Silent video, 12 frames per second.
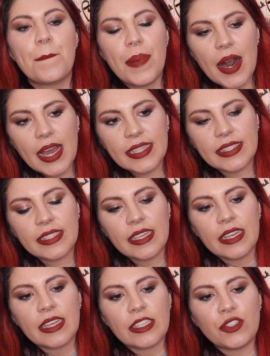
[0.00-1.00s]
but
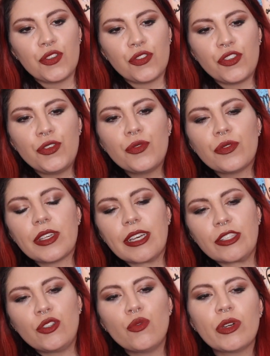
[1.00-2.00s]
you
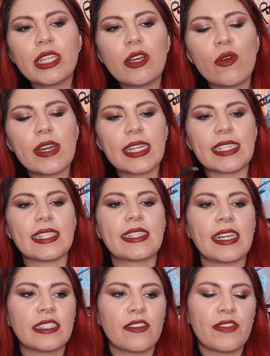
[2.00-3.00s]
really only get a
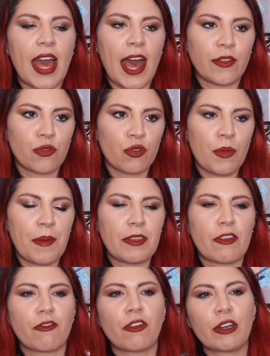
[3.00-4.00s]
sense of that through maybe
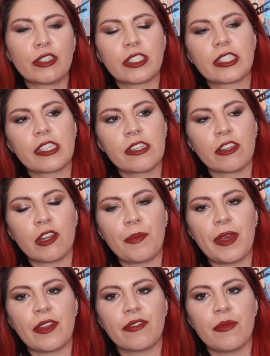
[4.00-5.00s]
the first little
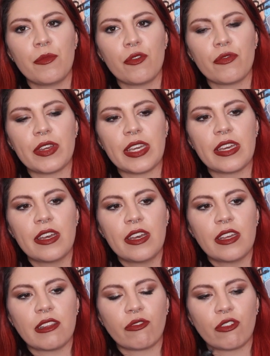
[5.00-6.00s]
bit of the movie,
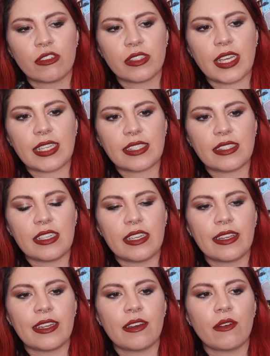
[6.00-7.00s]
the first, like,
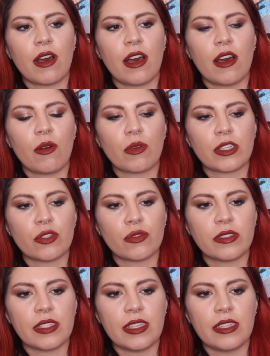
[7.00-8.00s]
scene where you
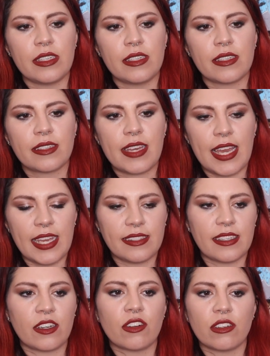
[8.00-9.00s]
see
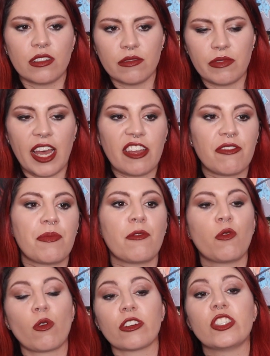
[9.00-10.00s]
Kate in her life
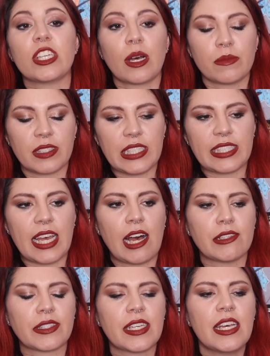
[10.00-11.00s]
before she comes to this
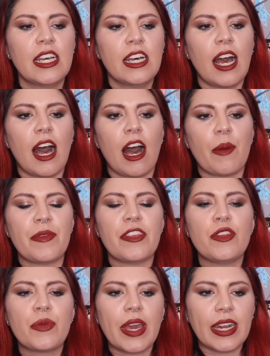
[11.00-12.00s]
house, and
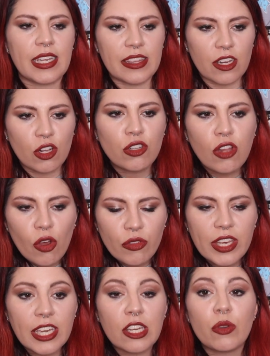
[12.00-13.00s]
then you get it in the
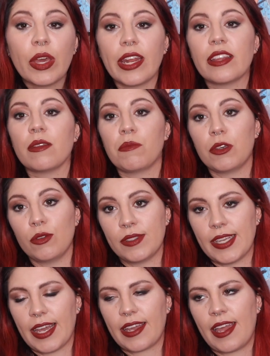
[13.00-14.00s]
clothing and you get it in the
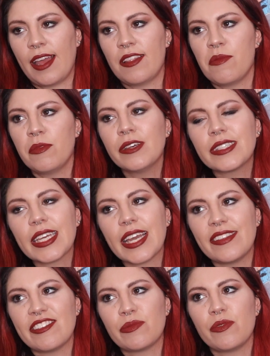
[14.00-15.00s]
music. And the music
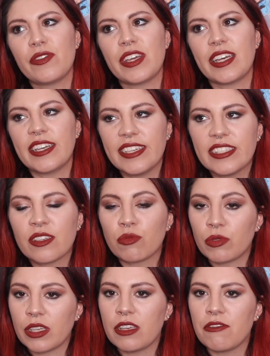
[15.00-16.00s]
in this movie is
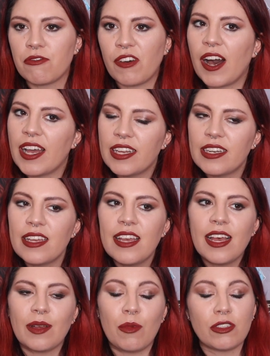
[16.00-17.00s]
really fun,
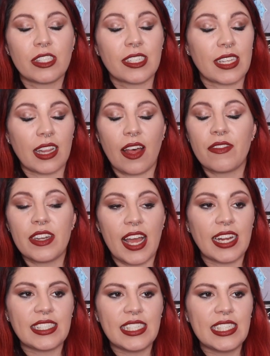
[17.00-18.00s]
mostly because I love the
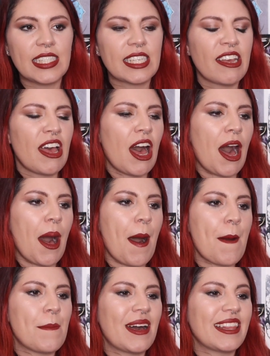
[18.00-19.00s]
90s,
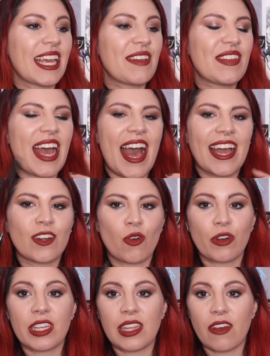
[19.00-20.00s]
but they even had
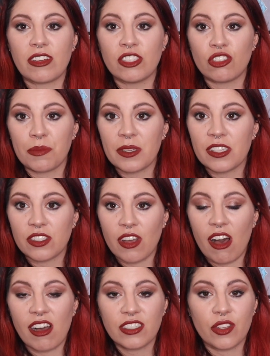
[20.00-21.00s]
Courtney Love contribute a
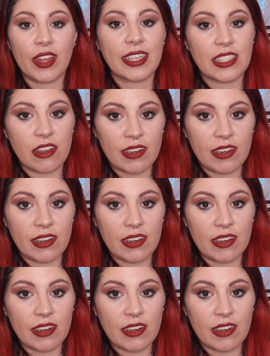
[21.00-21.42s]
song, so that's how